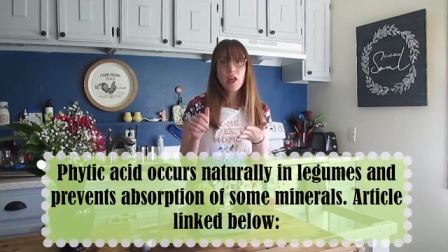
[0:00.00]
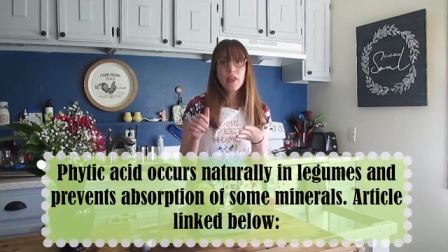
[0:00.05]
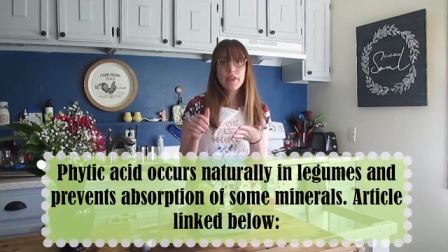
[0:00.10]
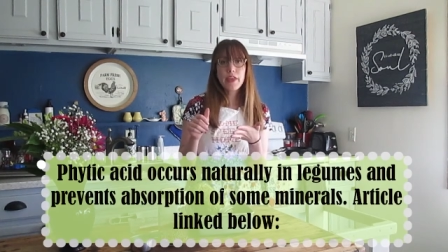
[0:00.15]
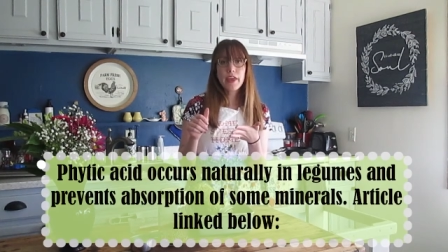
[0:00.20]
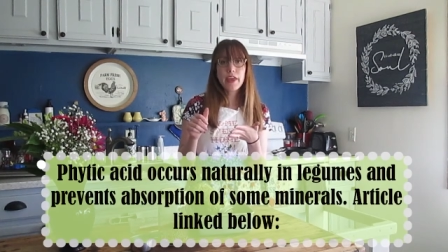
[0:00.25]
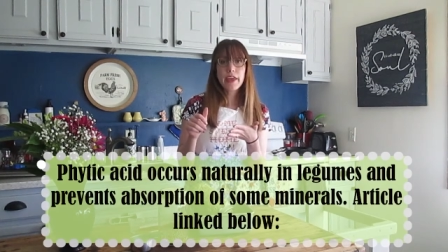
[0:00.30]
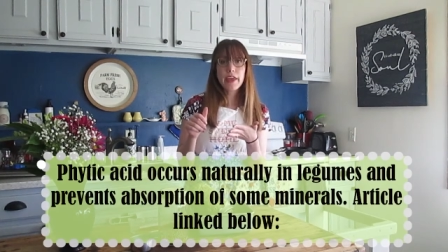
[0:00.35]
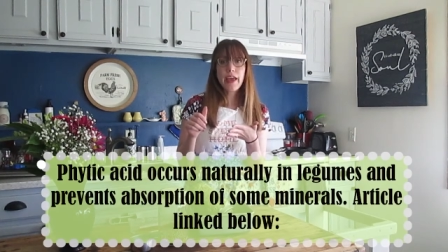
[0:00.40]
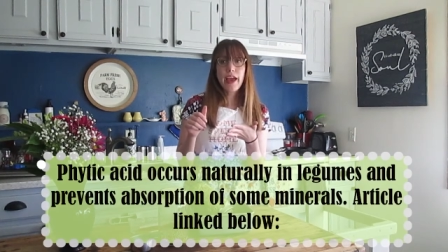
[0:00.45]

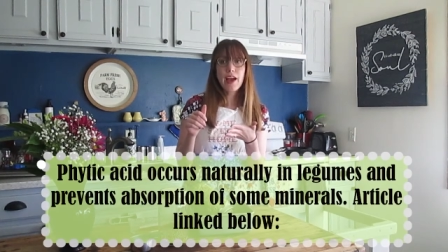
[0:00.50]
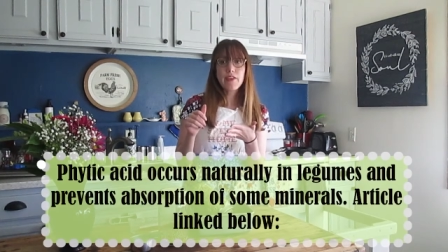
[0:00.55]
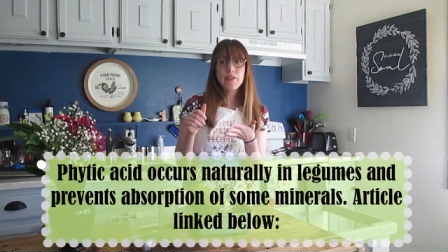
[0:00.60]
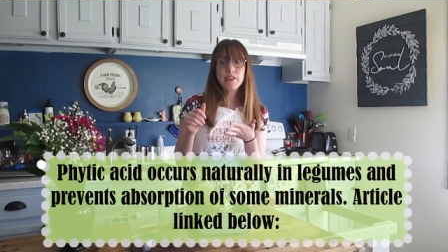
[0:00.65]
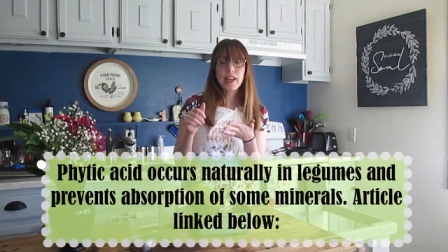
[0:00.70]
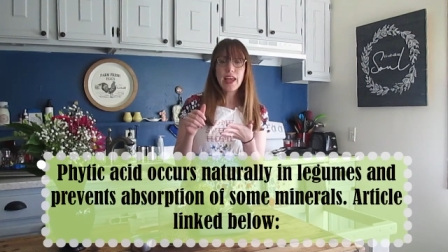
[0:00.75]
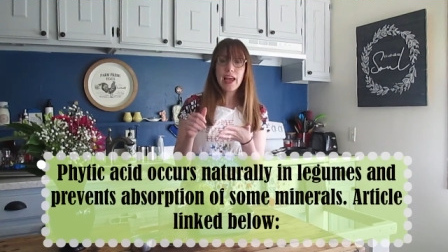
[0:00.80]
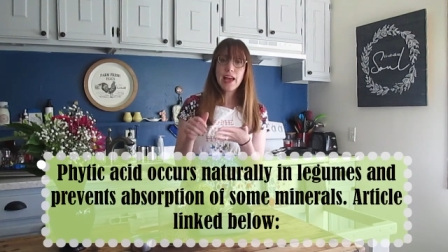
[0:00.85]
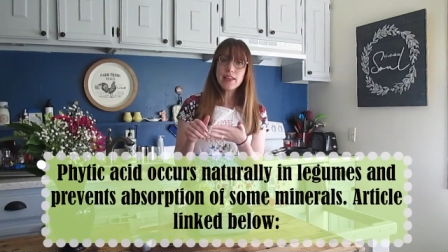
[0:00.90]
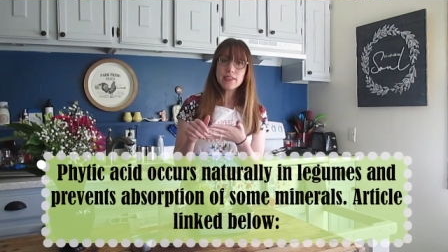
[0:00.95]
they have
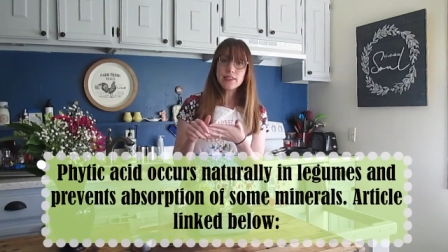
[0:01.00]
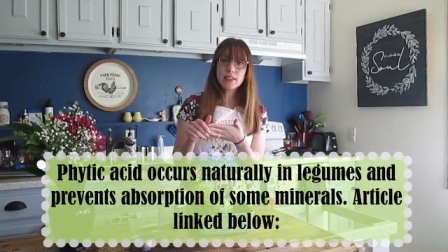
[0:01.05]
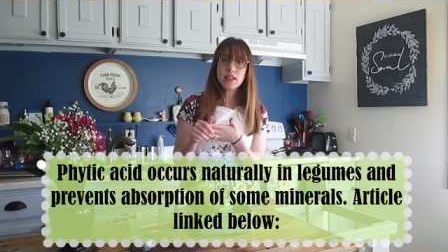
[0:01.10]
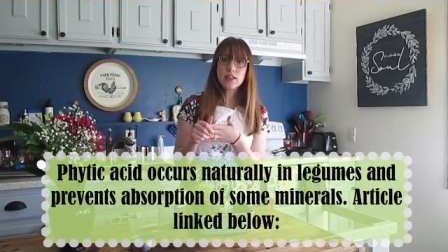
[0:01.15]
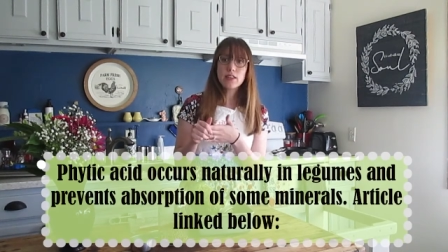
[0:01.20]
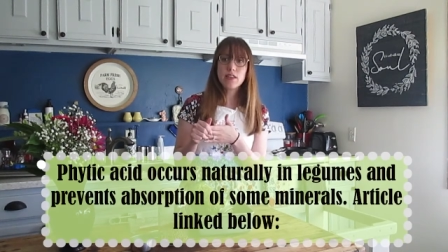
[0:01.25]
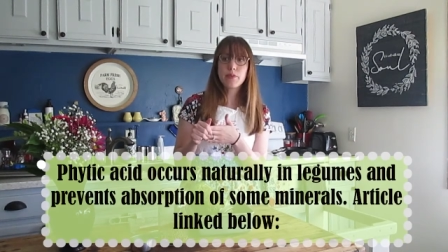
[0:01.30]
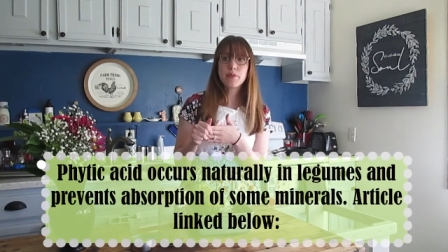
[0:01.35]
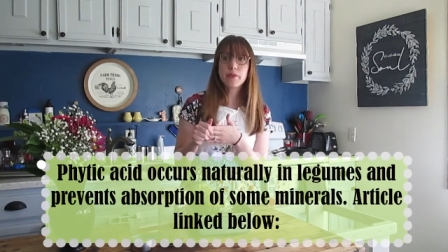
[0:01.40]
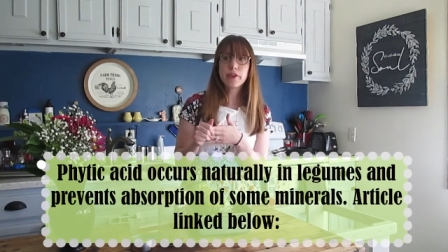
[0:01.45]
an acid
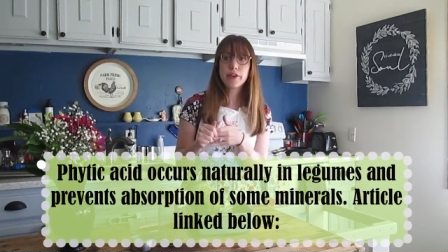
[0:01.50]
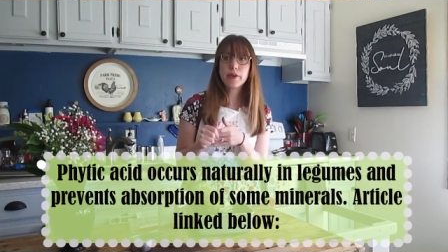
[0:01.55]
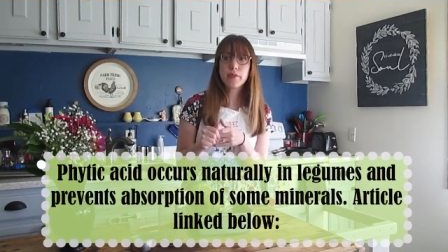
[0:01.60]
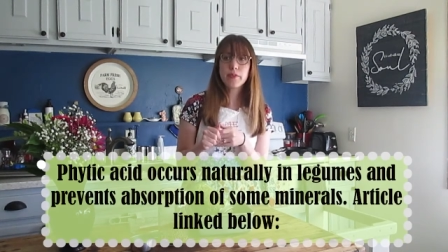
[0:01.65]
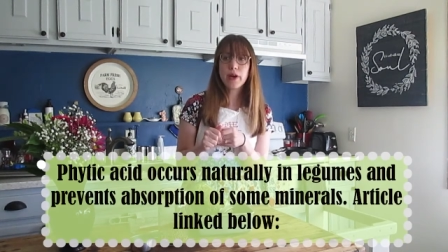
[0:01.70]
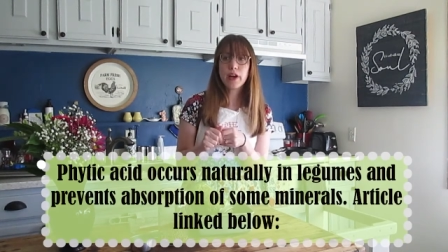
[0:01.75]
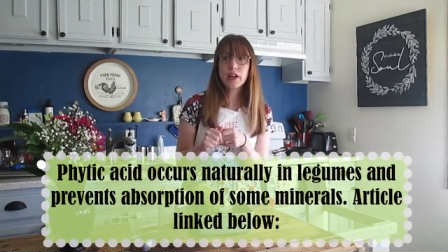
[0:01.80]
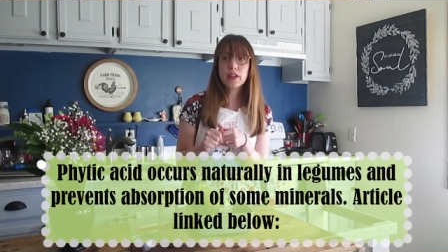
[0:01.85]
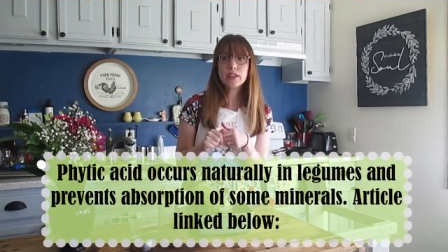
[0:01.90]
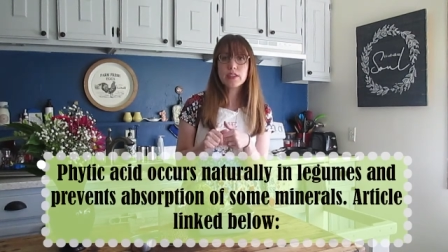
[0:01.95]
in them that your
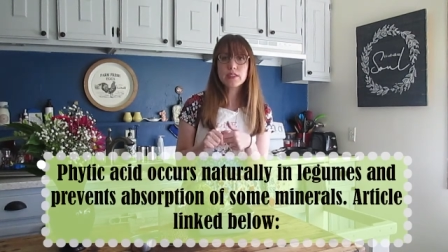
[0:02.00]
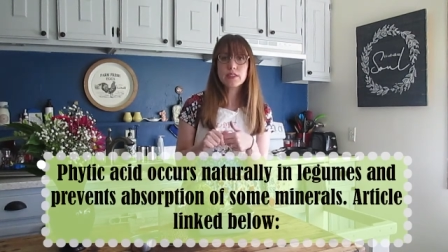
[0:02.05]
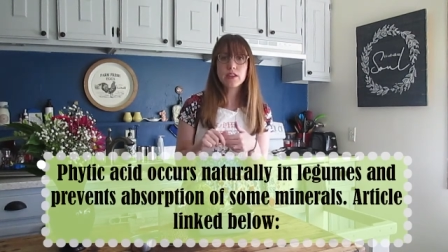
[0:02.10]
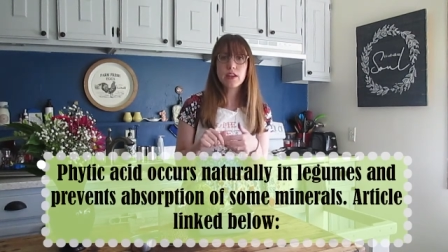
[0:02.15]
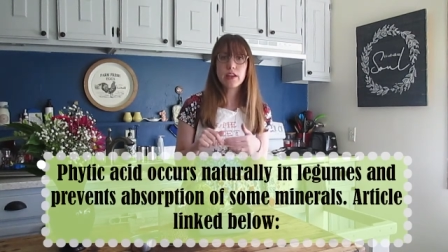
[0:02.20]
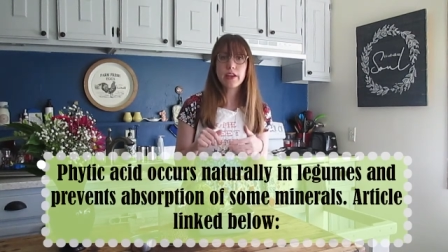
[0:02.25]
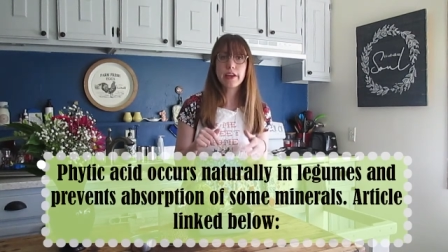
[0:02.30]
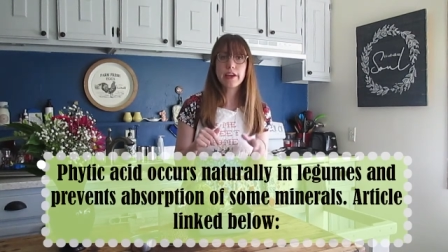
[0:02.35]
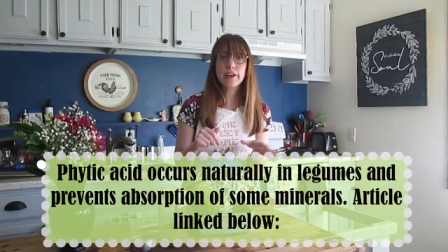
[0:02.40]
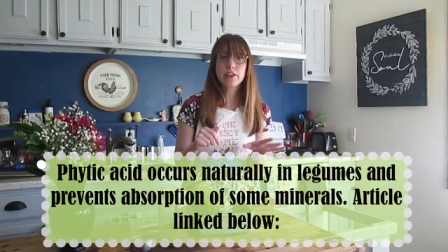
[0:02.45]
body is
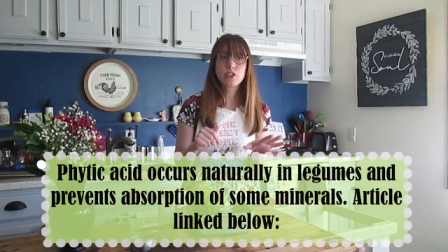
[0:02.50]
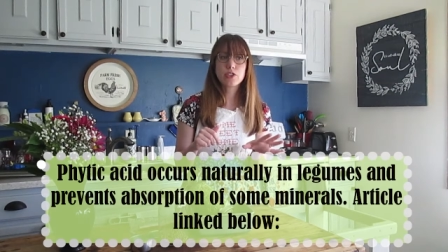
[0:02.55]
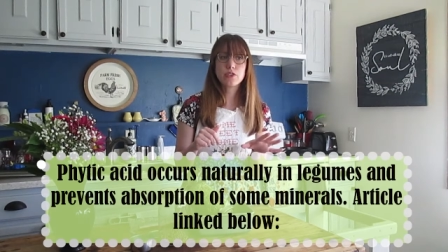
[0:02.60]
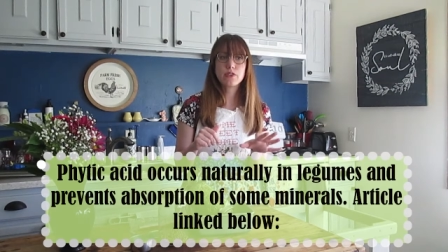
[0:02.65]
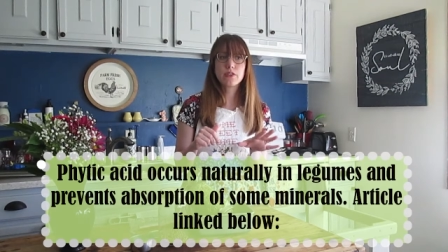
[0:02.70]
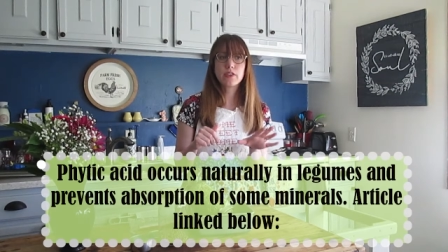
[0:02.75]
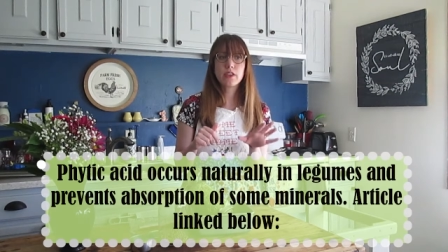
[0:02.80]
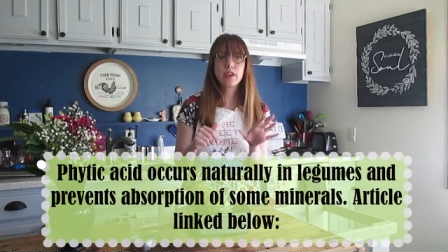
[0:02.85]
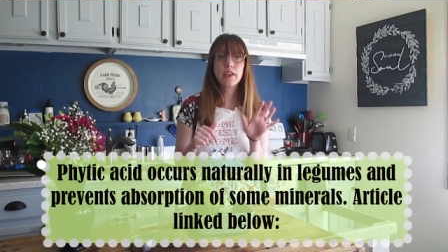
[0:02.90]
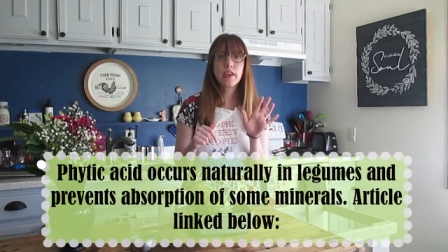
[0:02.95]
not
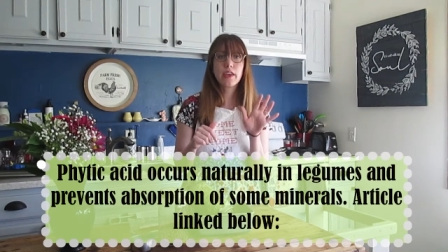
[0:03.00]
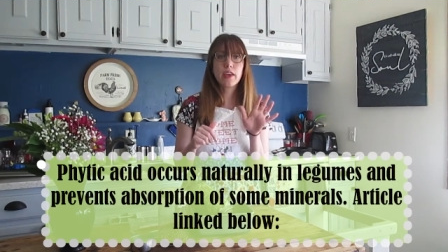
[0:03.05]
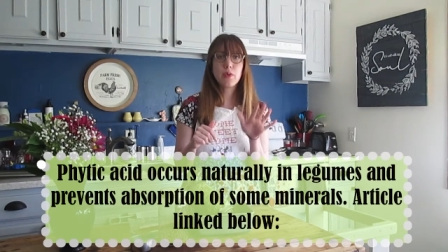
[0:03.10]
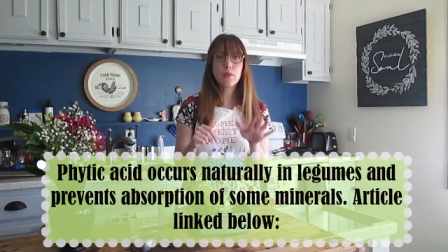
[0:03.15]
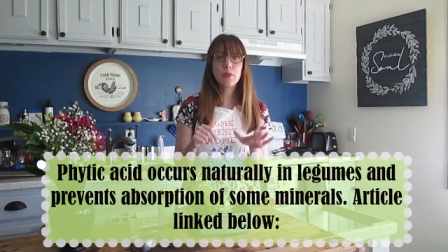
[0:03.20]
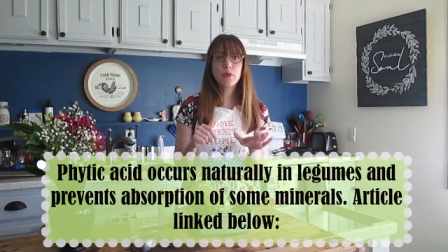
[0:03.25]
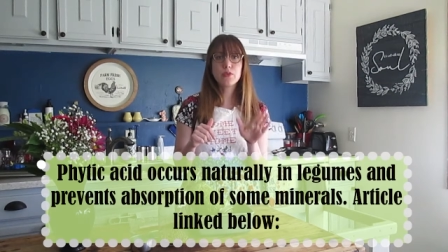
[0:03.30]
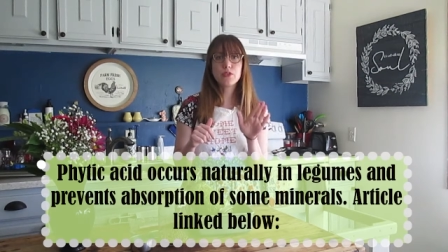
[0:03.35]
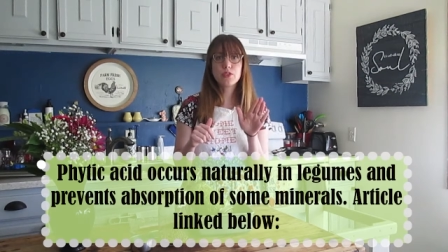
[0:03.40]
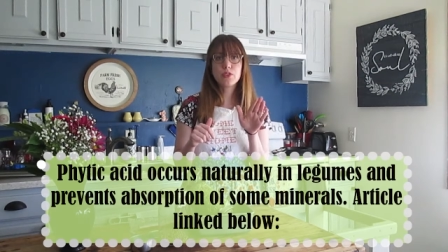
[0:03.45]
actually
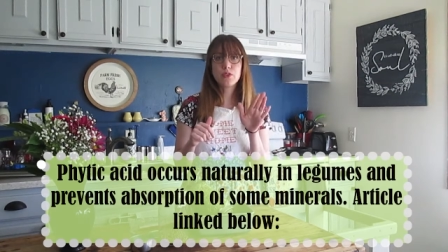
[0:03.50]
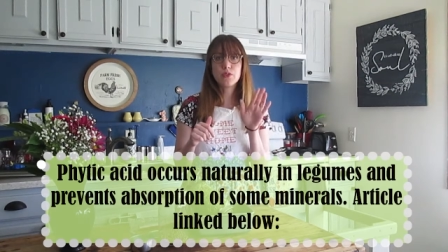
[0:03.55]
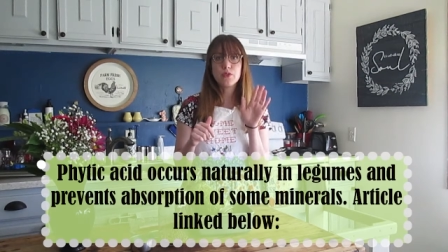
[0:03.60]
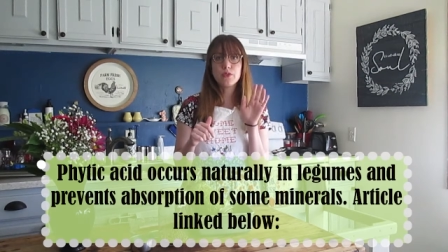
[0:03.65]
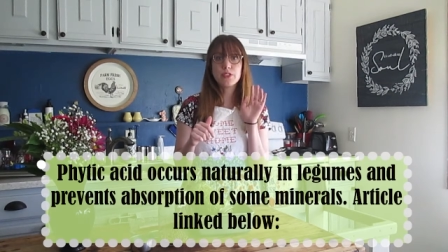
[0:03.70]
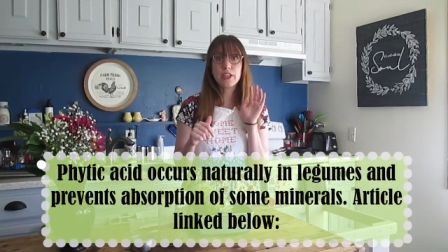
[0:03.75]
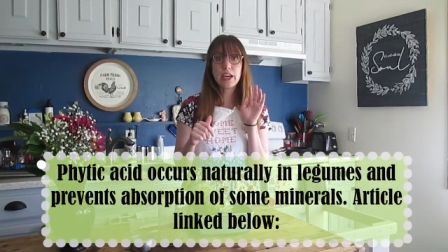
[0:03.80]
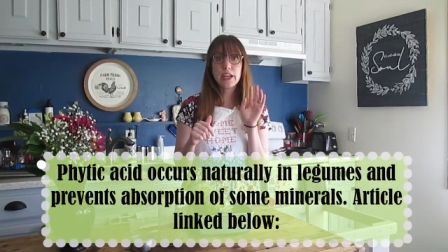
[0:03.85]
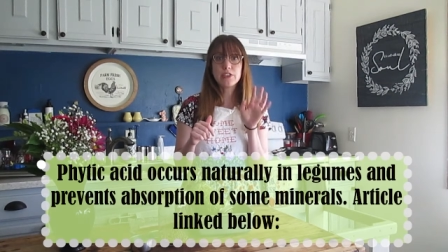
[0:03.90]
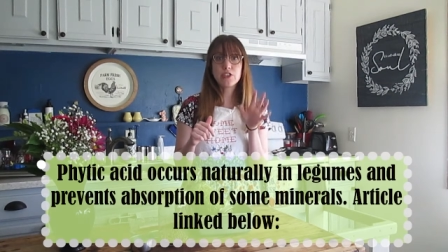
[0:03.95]
able to
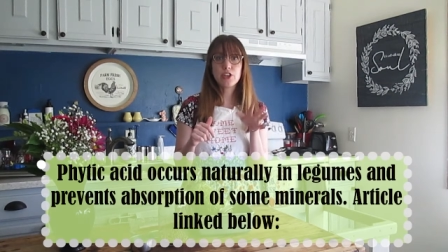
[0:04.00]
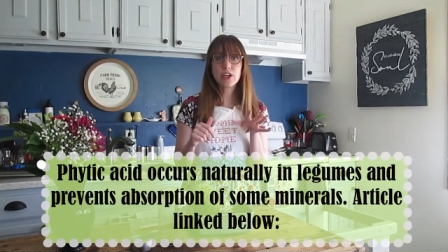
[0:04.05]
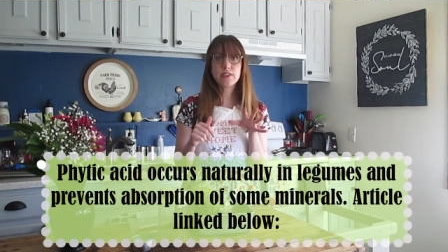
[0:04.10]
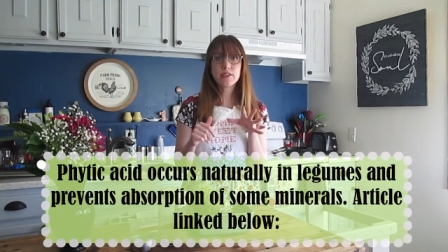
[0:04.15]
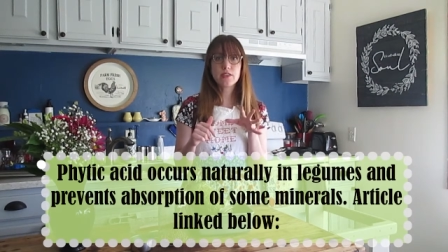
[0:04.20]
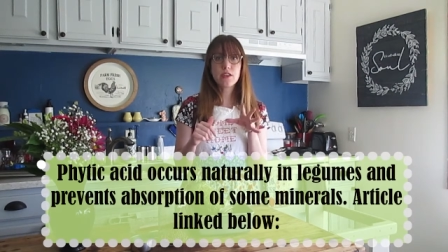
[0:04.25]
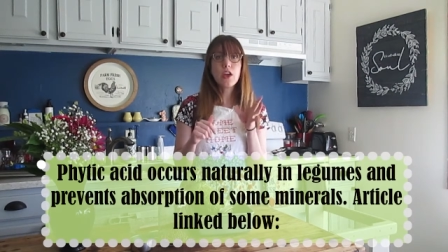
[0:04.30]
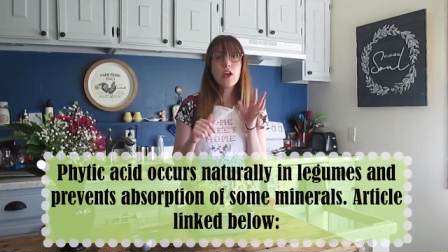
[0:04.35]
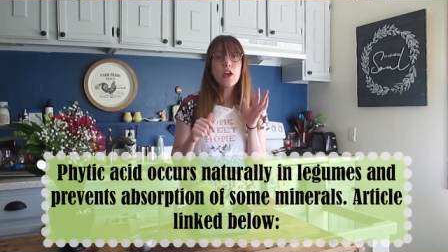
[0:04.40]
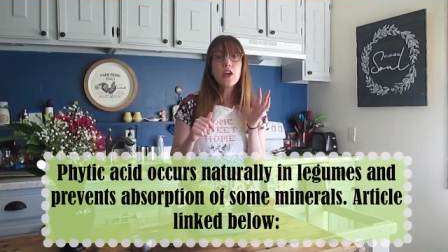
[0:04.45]

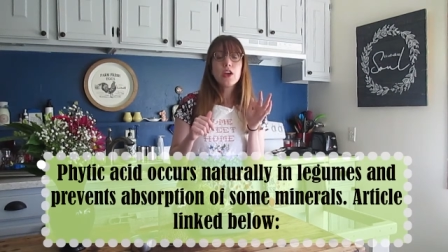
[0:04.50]
digest.